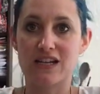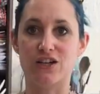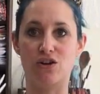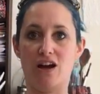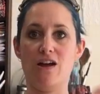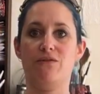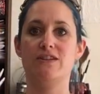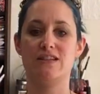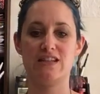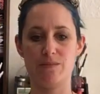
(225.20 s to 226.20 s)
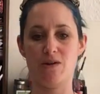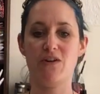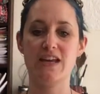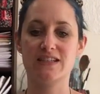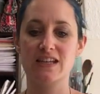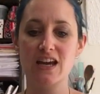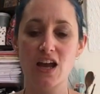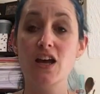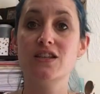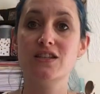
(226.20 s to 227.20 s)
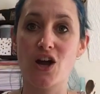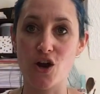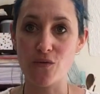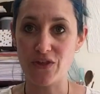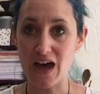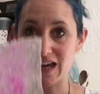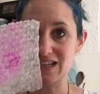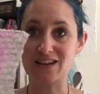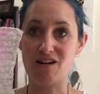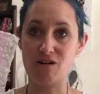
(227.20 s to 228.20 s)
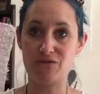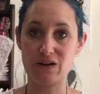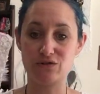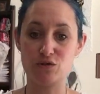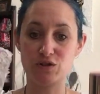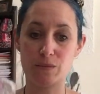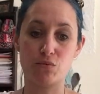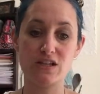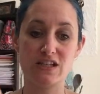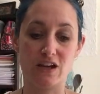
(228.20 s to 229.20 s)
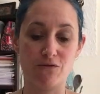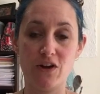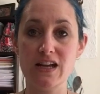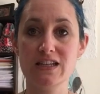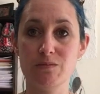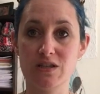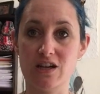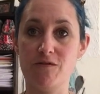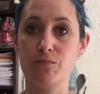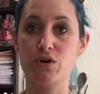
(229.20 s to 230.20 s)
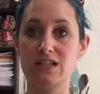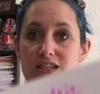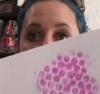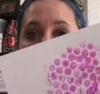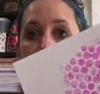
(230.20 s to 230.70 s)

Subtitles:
in your life, is to see my face. So that is our found object printing. Find some stuff, print it.